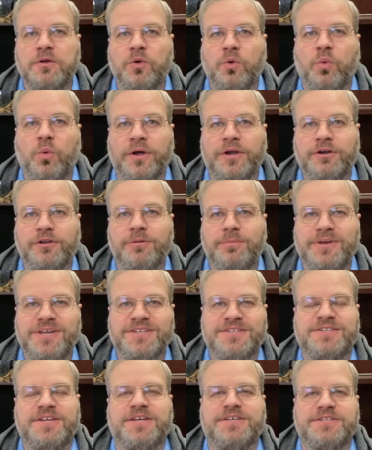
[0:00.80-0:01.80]
What are the
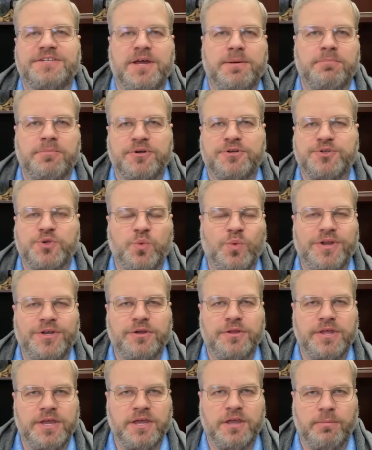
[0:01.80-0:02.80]
means test numbers and when do
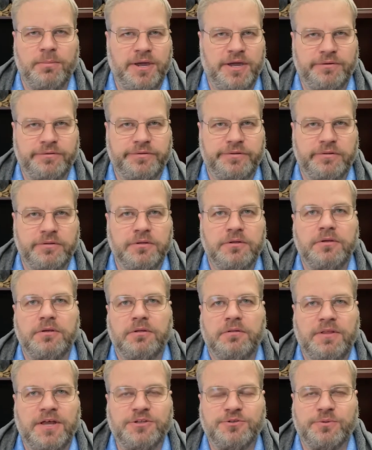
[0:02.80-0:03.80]
they come out?
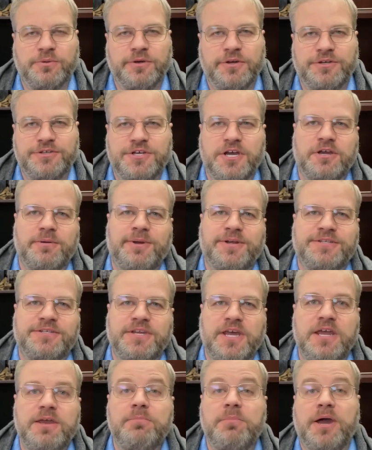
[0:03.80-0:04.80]
That's what we're going to talk about
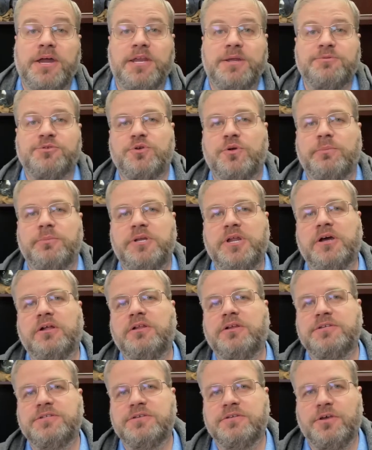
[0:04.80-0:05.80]
today. My name is Norman
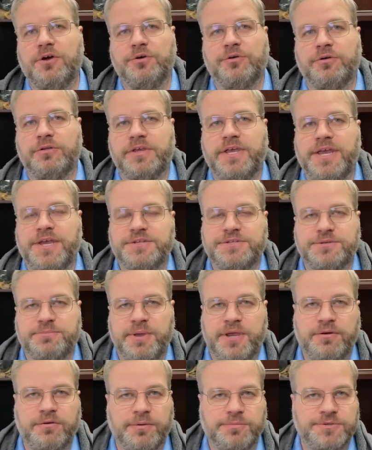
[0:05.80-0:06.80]
Douglas, owner of the Kansas
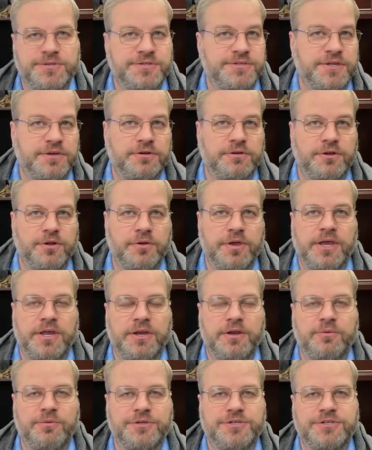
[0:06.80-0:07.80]
Bankruptcy Center located
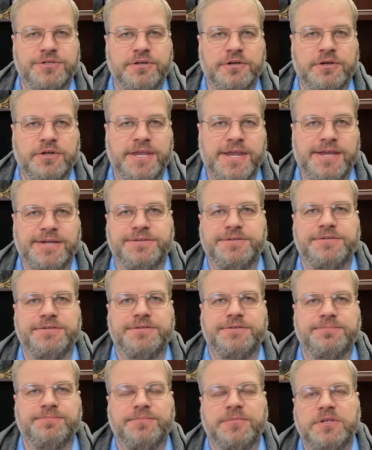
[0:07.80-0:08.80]
in Wichita, Kansas.
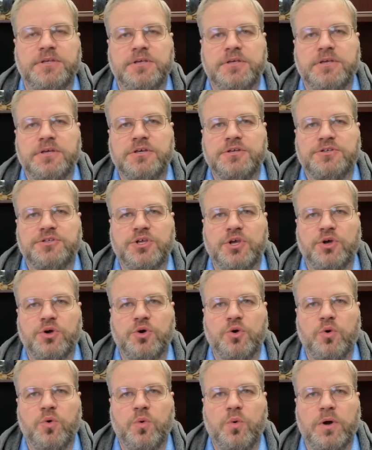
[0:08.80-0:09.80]
So
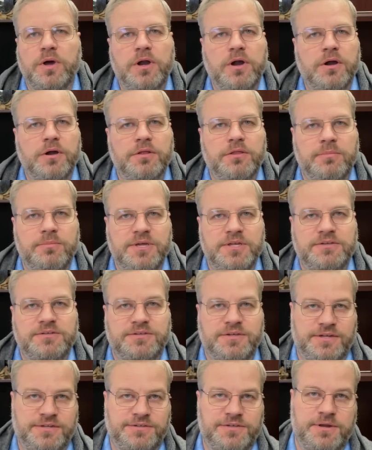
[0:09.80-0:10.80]
what are the means
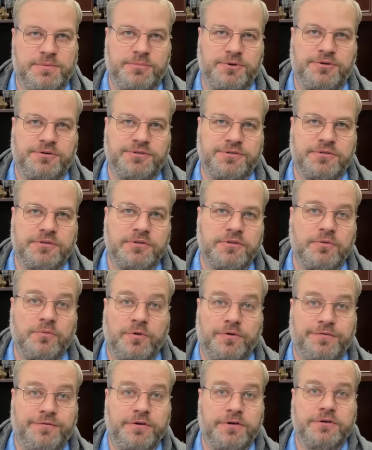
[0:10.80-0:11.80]
test numbers? Well,
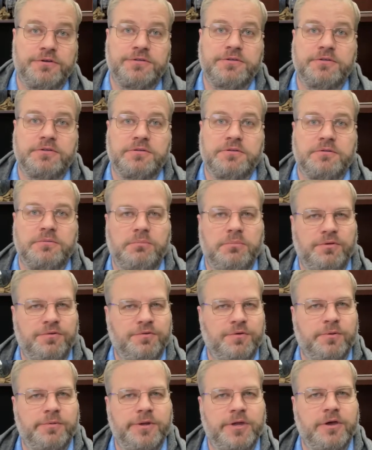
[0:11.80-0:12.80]
first,
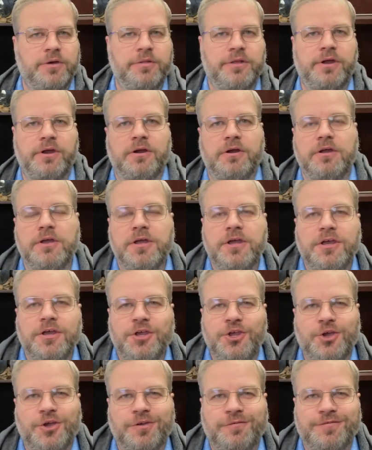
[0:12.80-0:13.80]
before we go there,
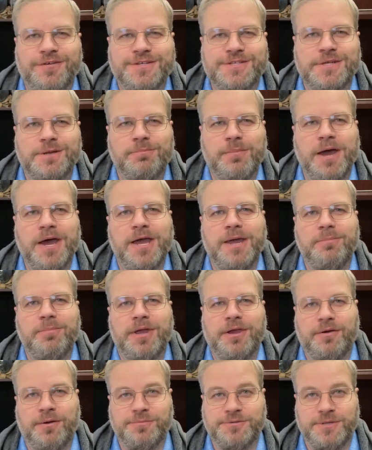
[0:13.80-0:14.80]
you can visit
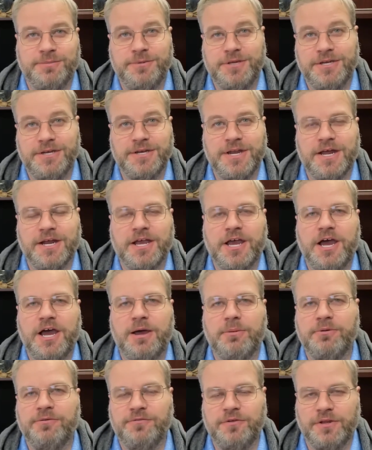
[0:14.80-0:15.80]

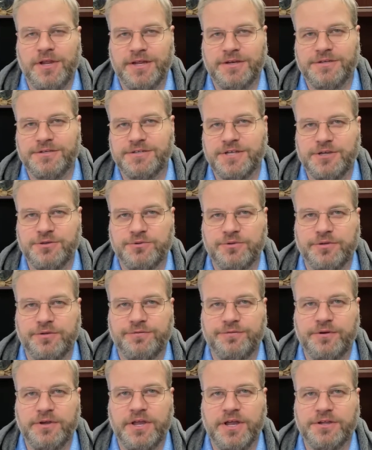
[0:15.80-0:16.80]
mybankruptcymeeting.com if you'd like to schedule a
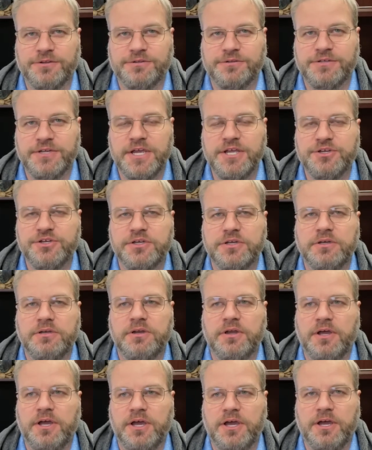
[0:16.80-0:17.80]
free consultation
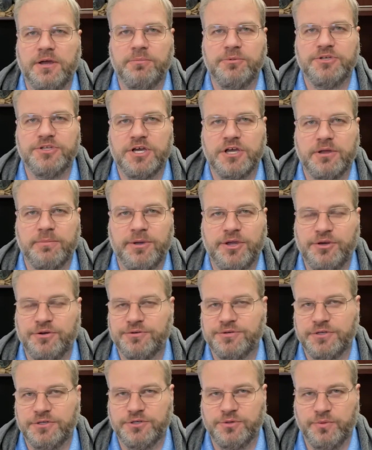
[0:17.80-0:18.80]
and talk about your
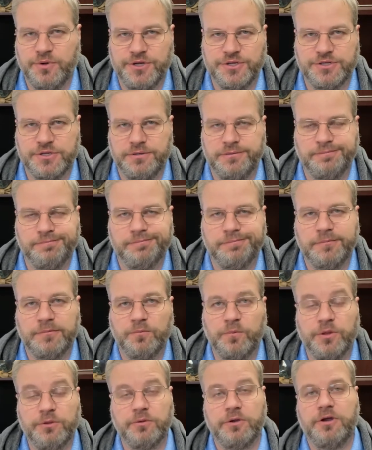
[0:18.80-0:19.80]
situation
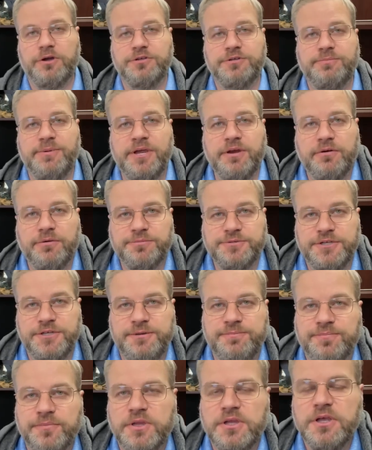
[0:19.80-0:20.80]
with regards to bankruptcy.
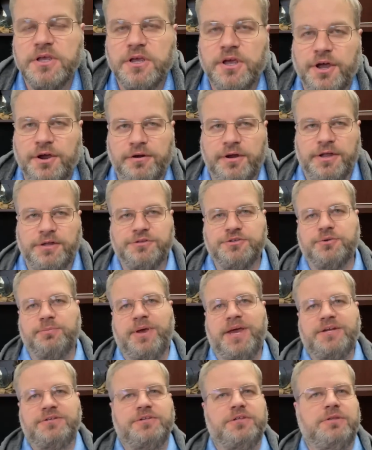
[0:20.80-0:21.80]
All right, so
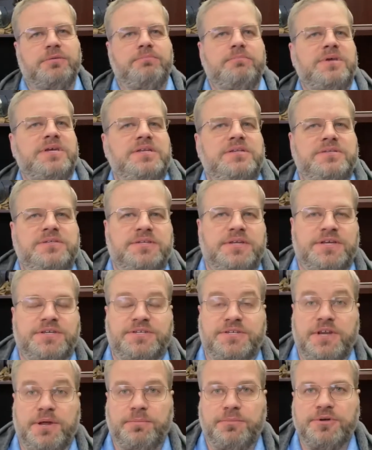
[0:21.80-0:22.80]
back to the means test
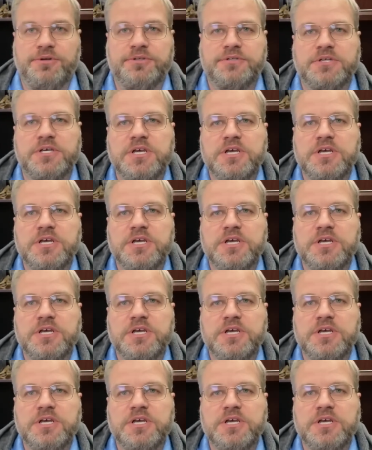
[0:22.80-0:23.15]
numbers.